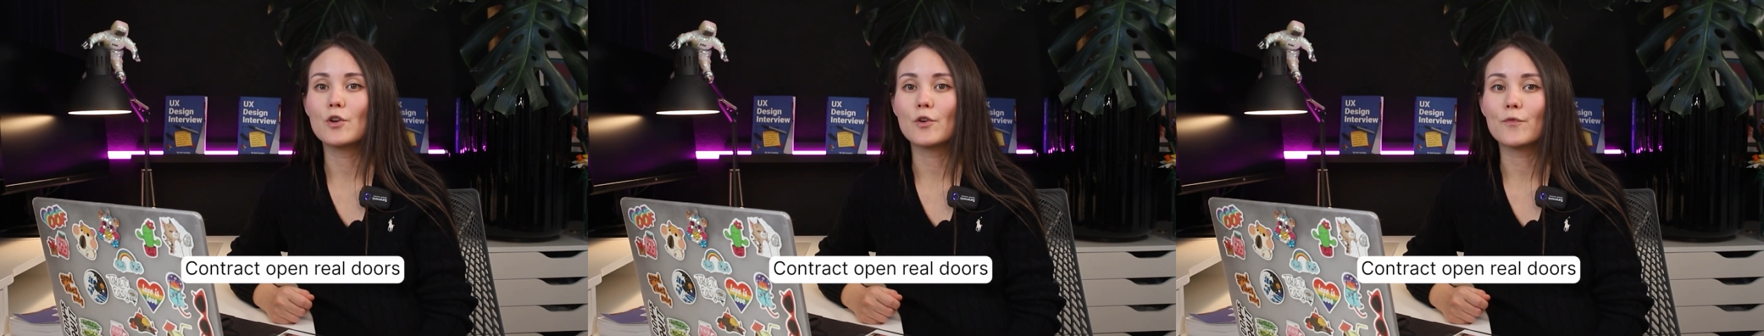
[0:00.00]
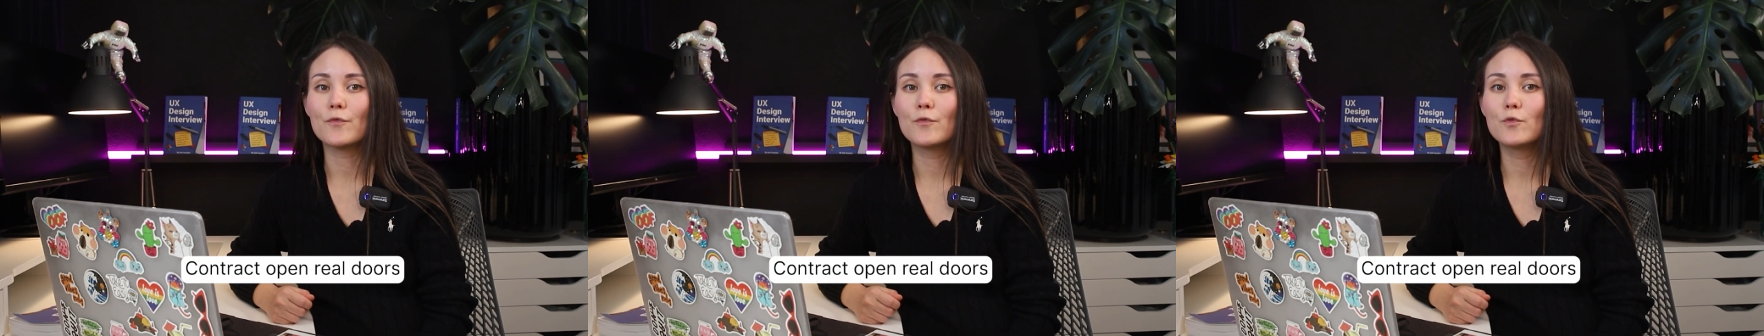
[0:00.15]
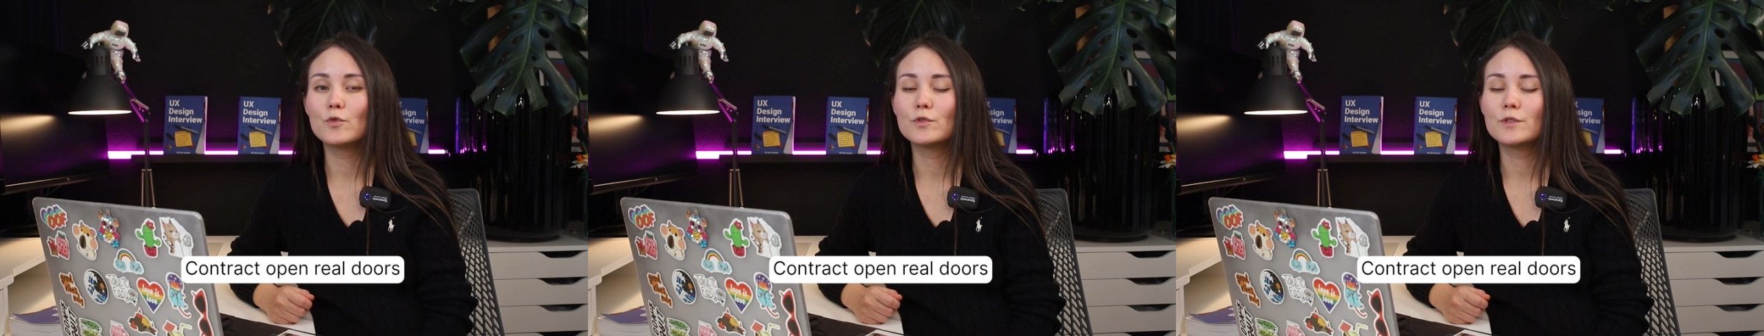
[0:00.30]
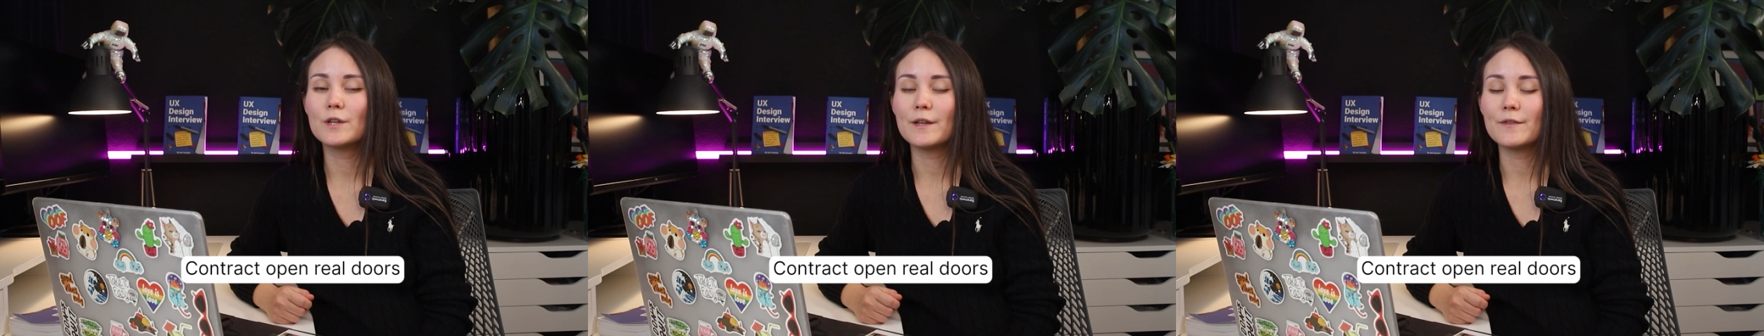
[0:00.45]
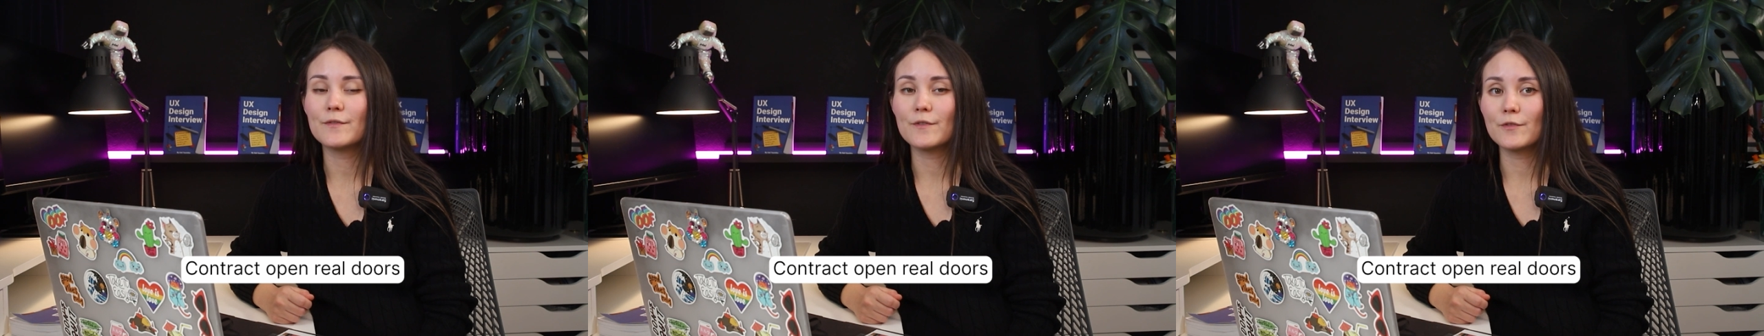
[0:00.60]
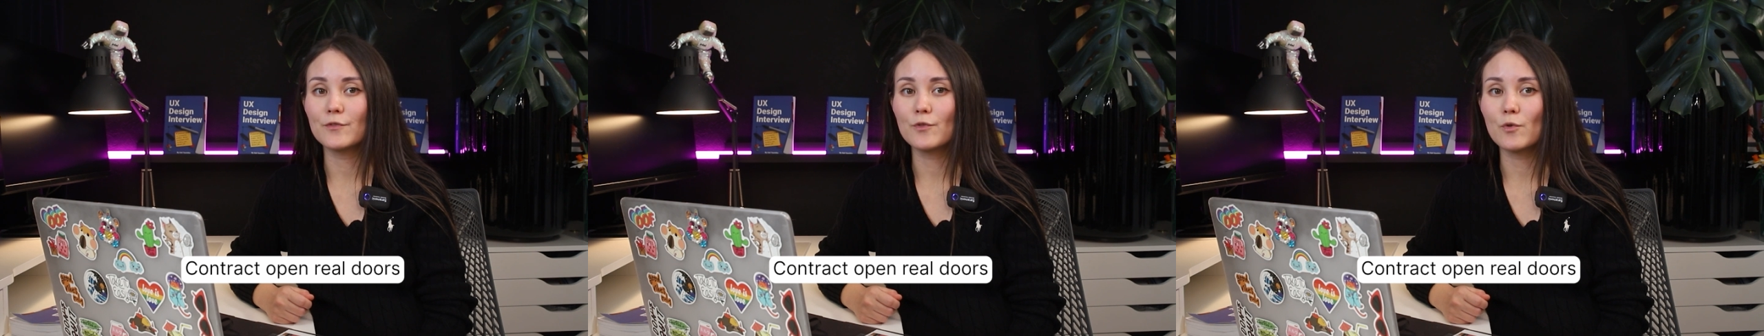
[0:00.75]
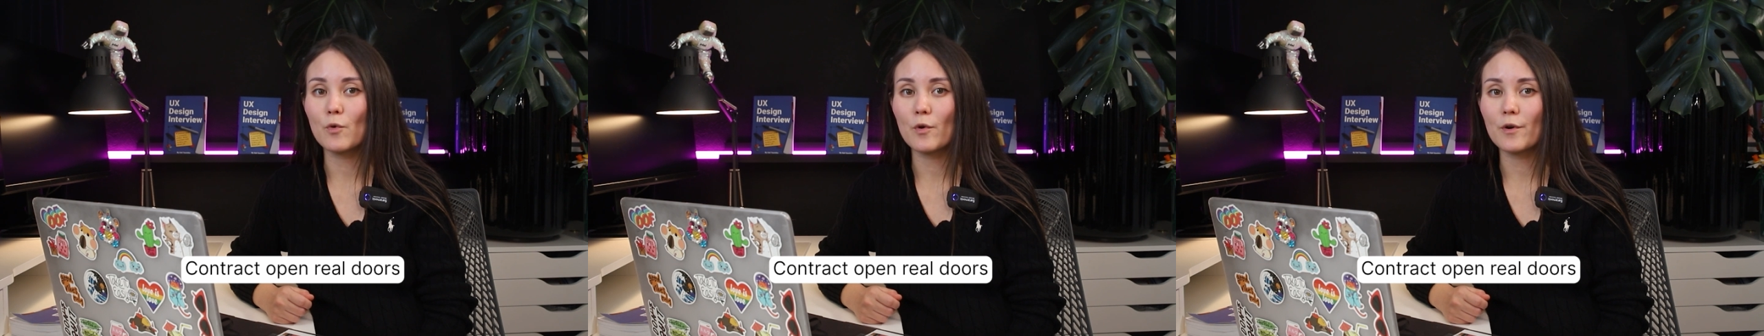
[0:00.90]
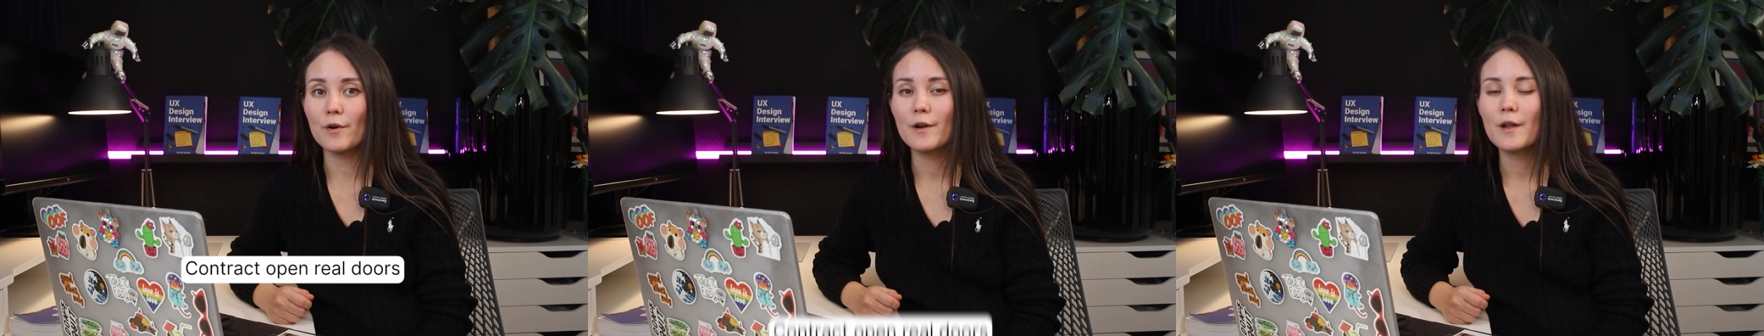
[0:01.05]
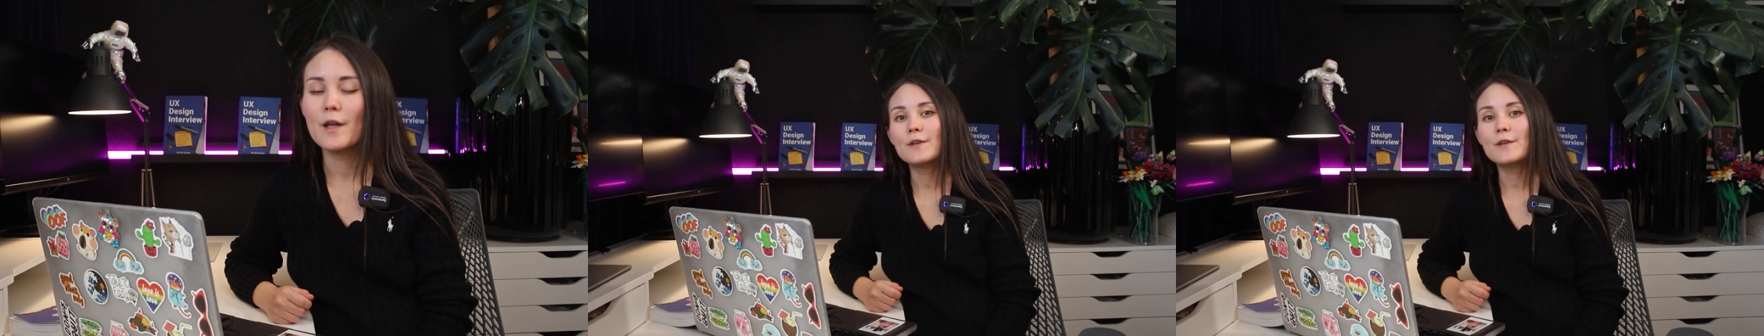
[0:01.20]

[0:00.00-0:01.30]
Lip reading: your foot in the door.